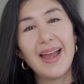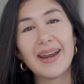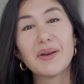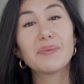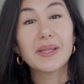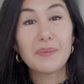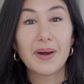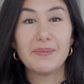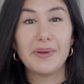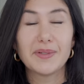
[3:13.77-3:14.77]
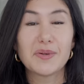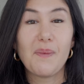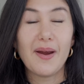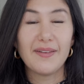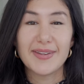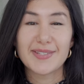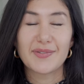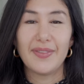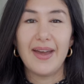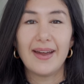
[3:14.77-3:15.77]
and I really want to be able to wear this
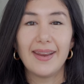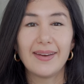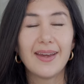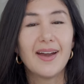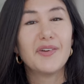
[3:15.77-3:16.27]
for that and